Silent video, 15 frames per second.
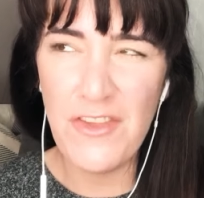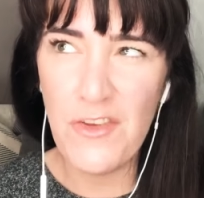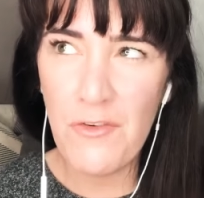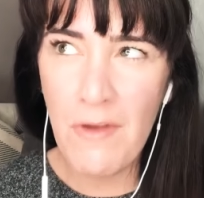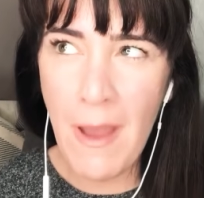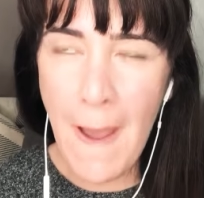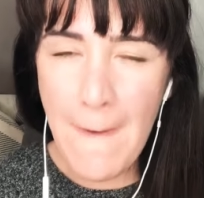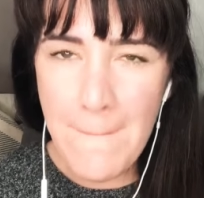There
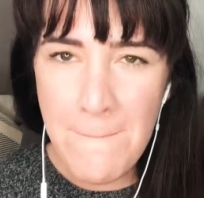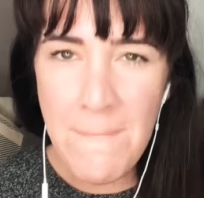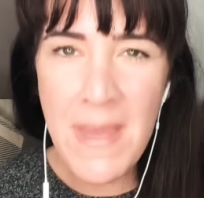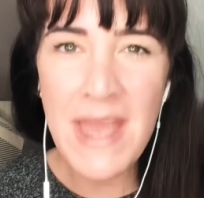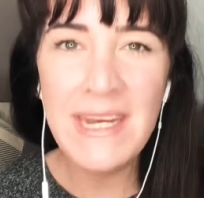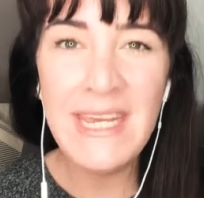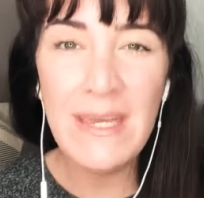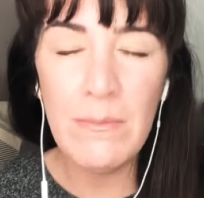are
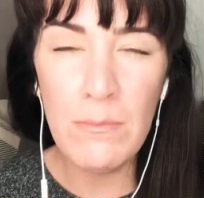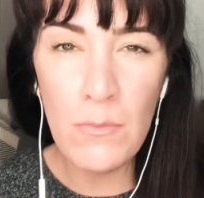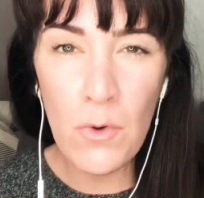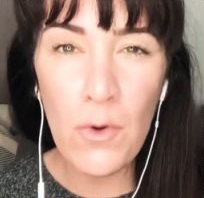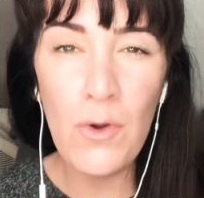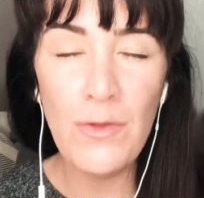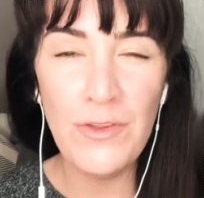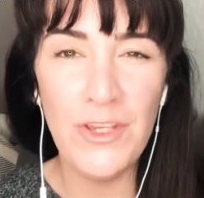many
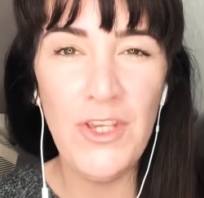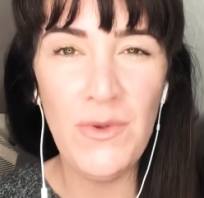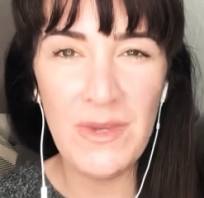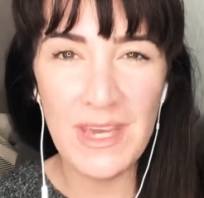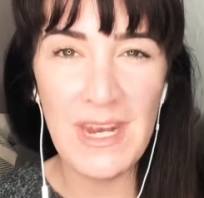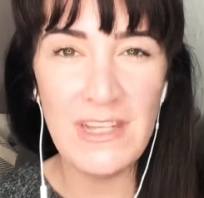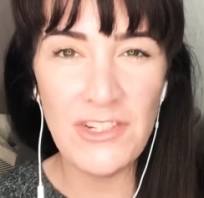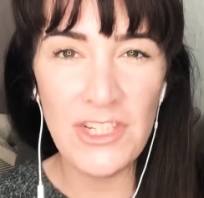more that you
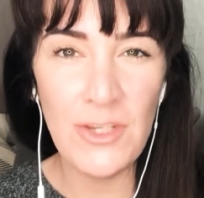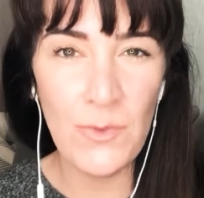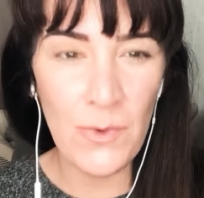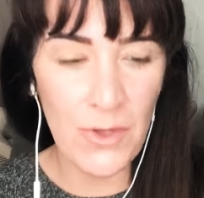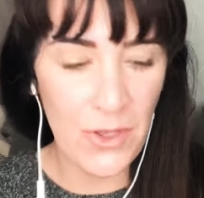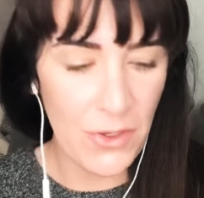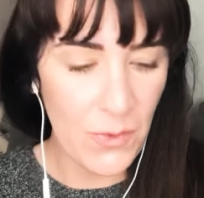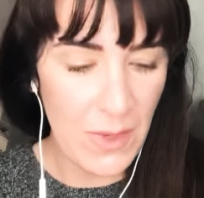can actually
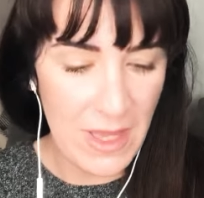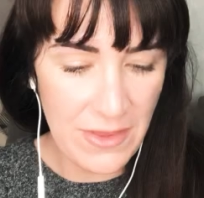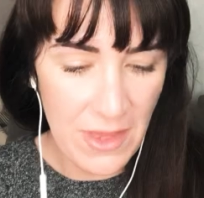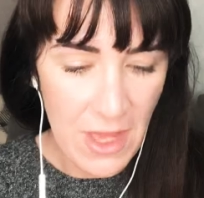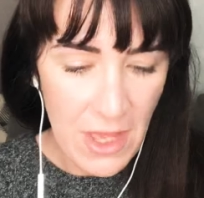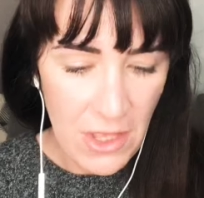work with.